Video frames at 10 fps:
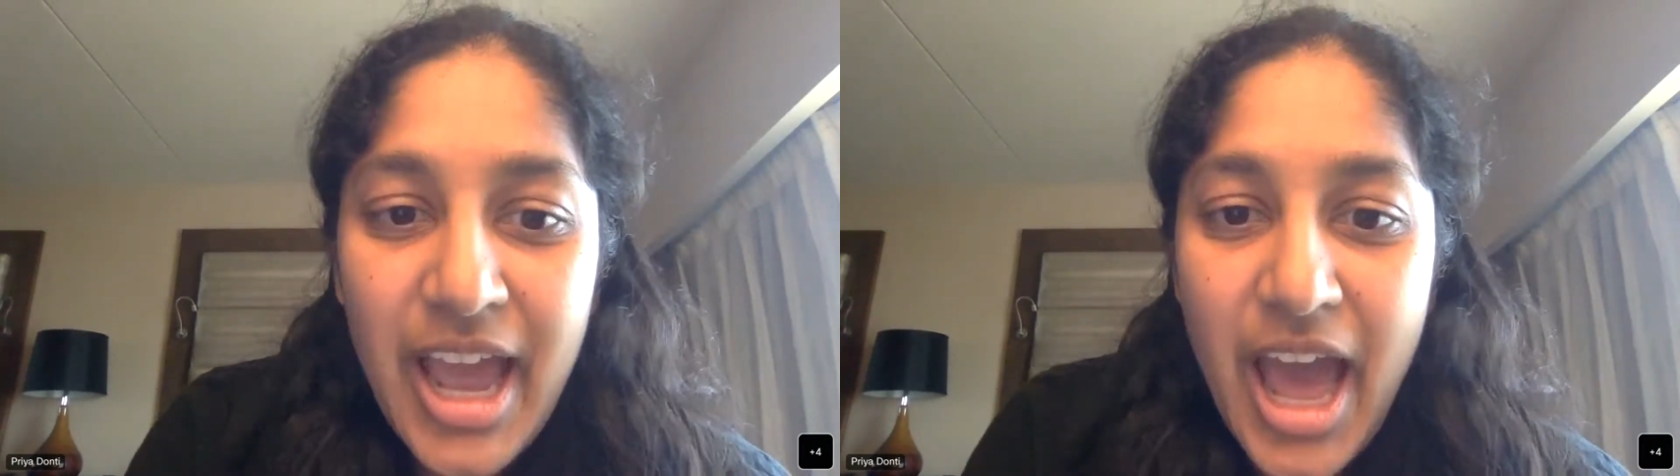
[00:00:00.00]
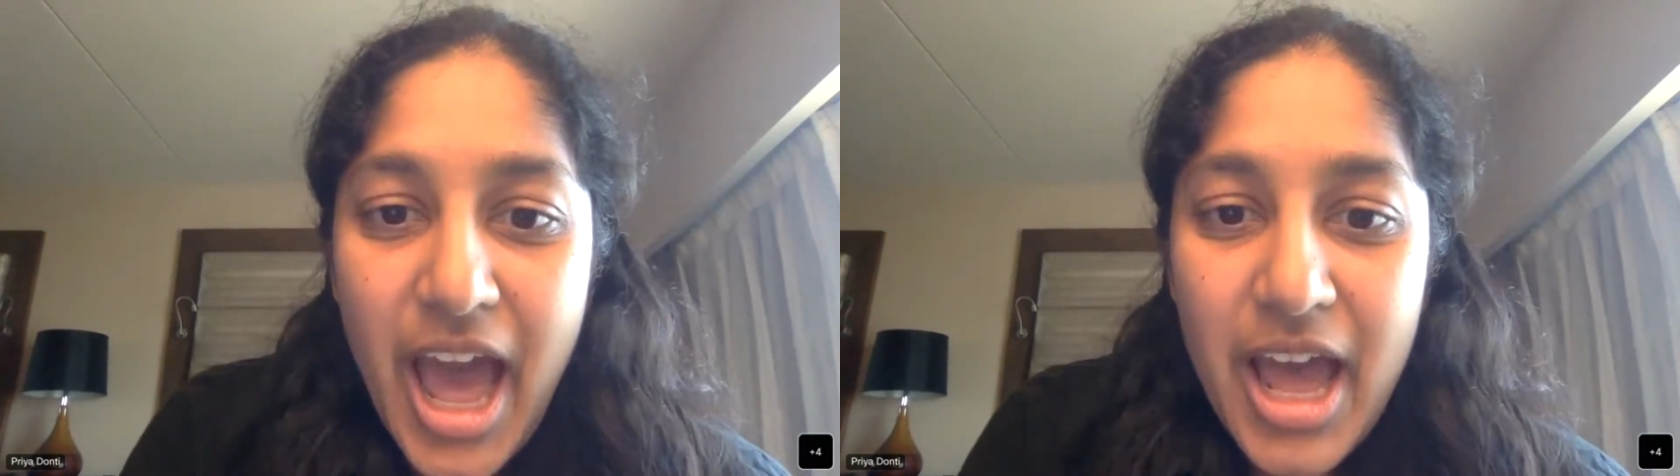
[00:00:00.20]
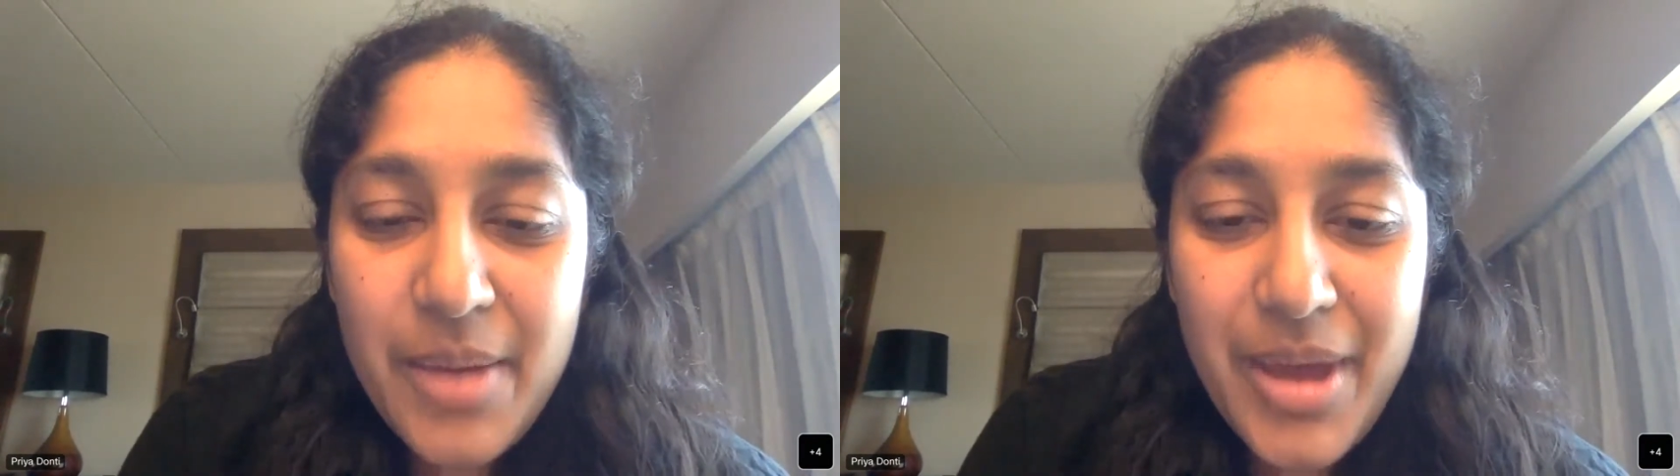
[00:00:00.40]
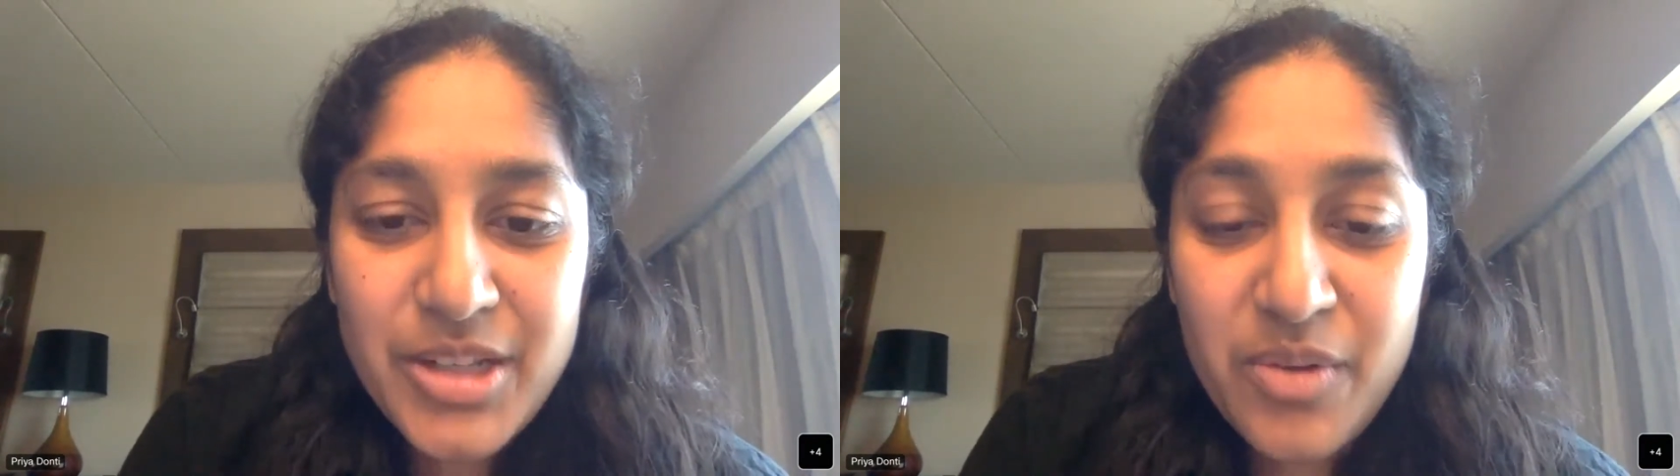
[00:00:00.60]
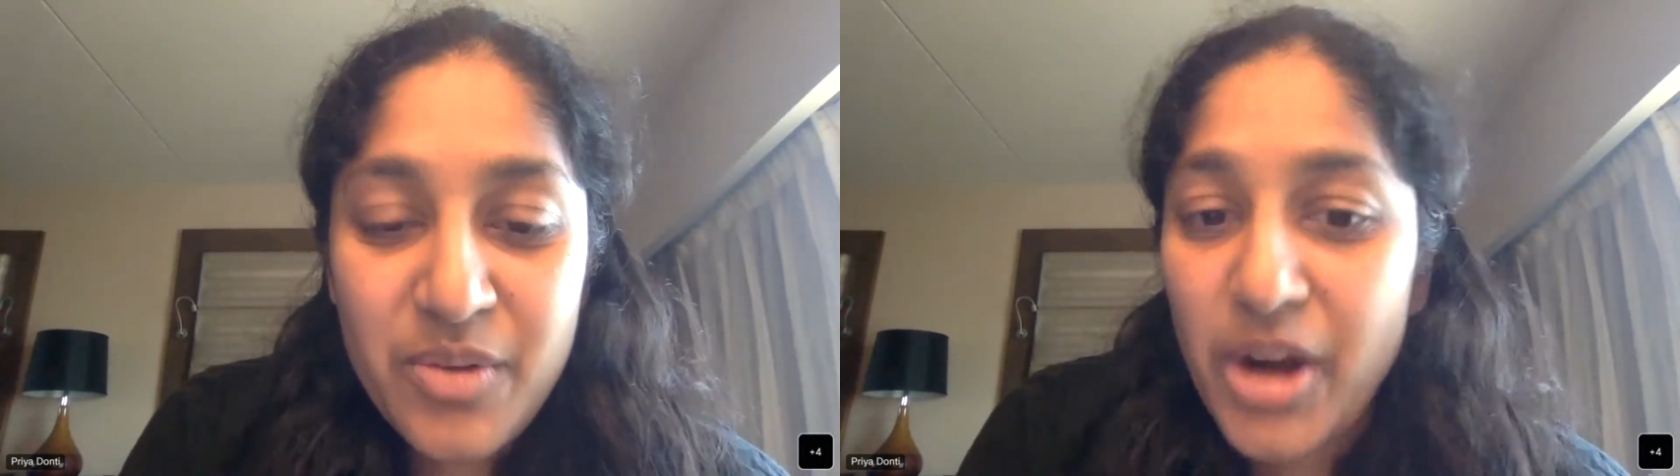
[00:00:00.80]
and
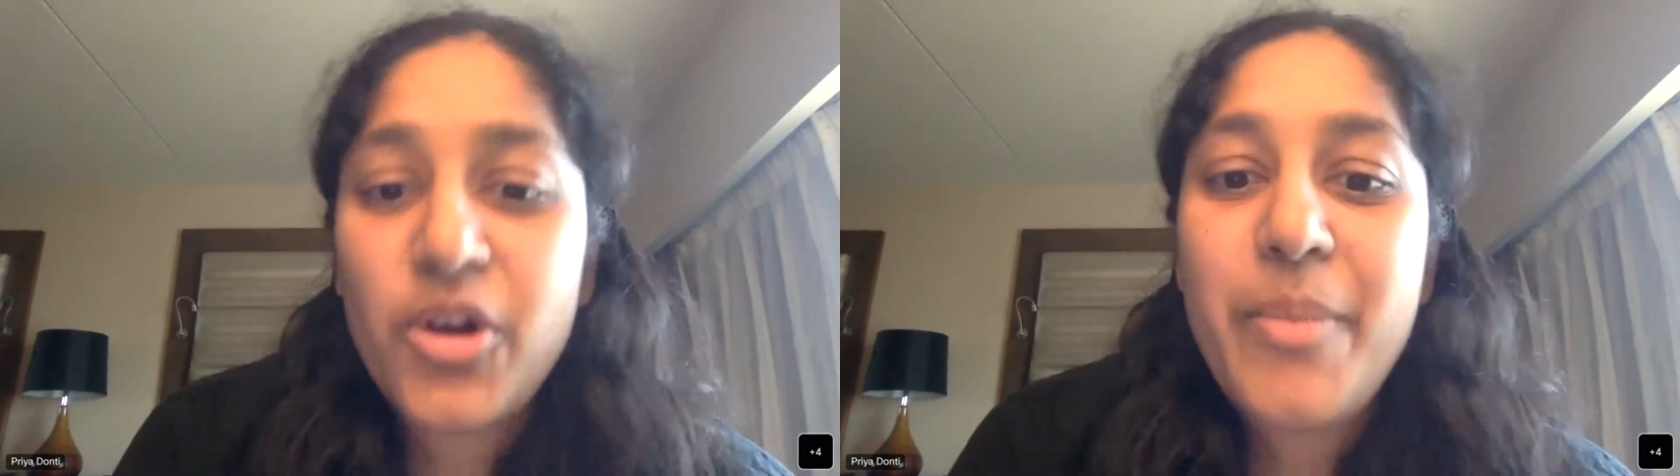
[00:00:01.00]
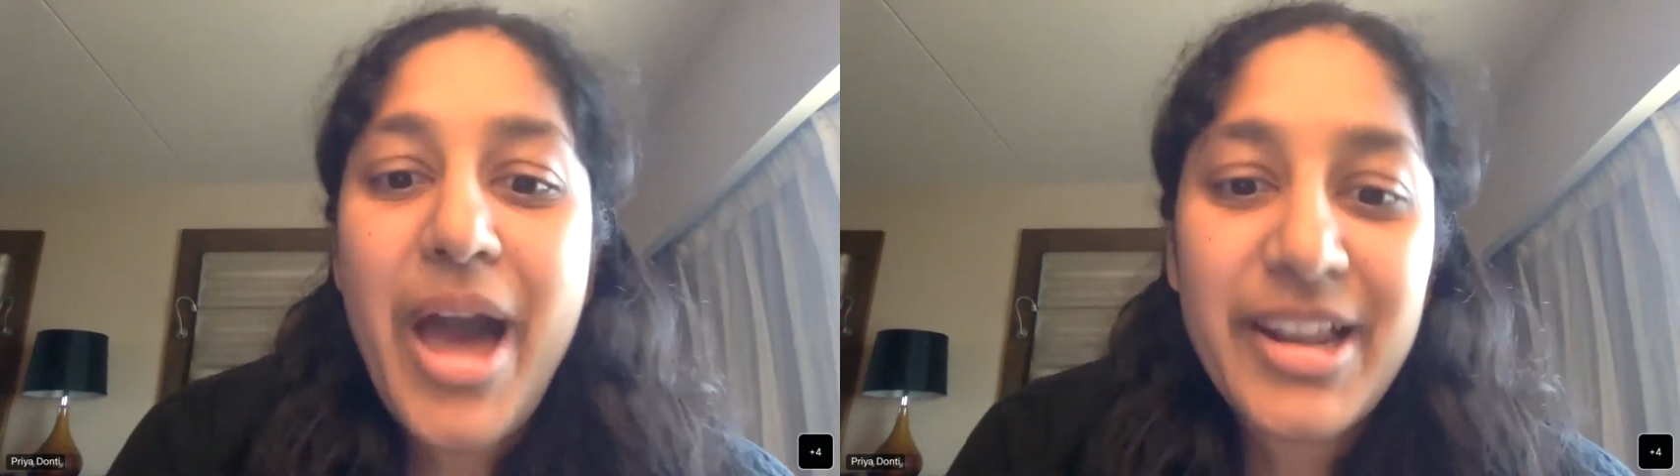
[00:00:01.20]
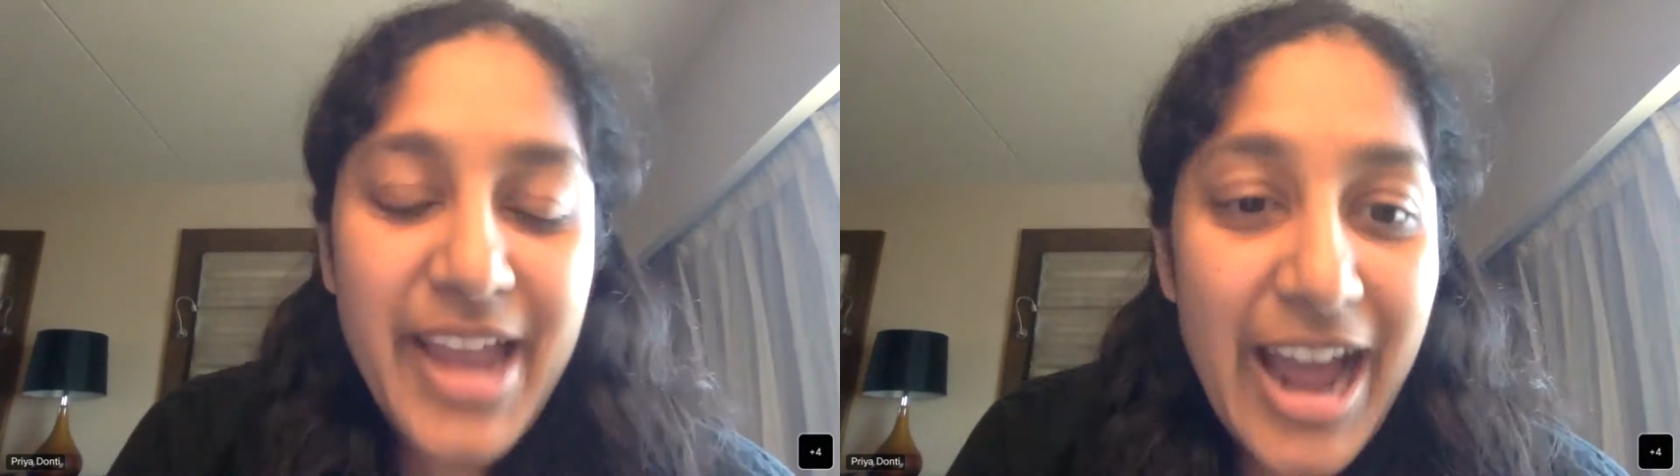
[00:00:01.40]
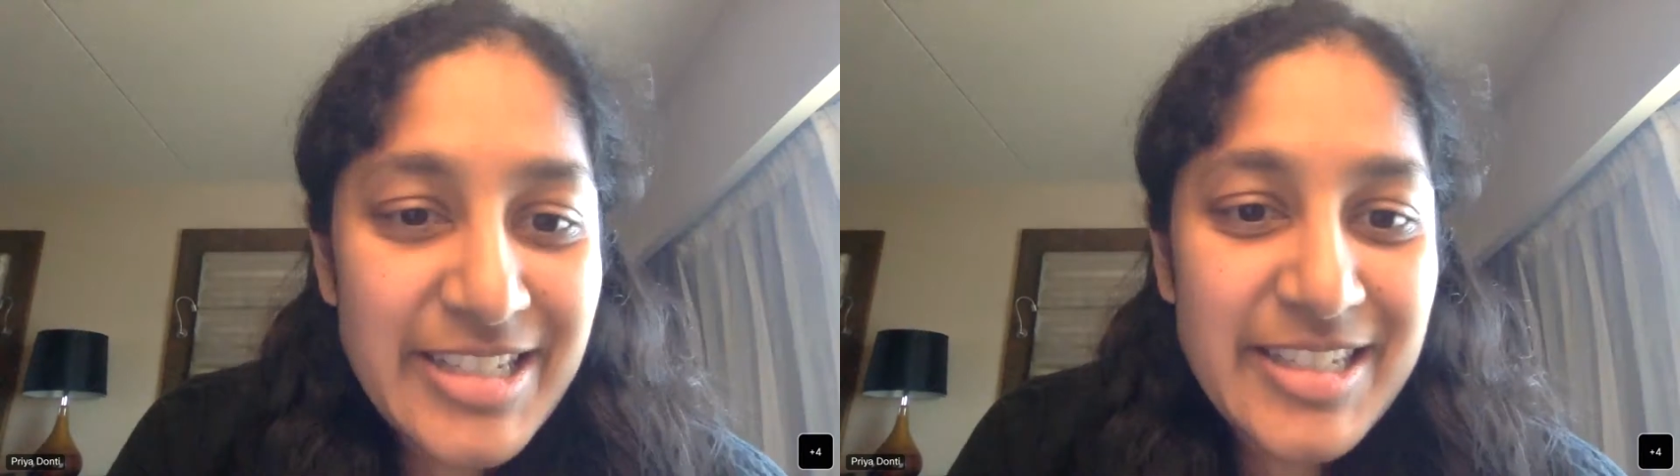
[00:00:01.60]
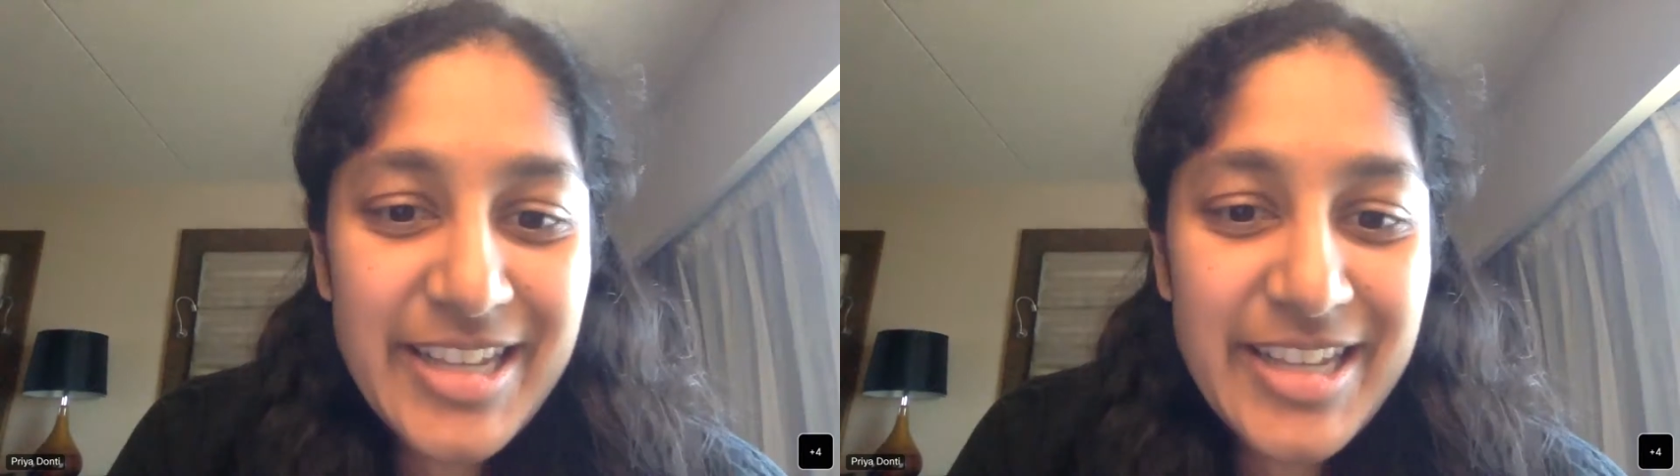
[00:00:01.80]
sort of Mark O'Malley asks,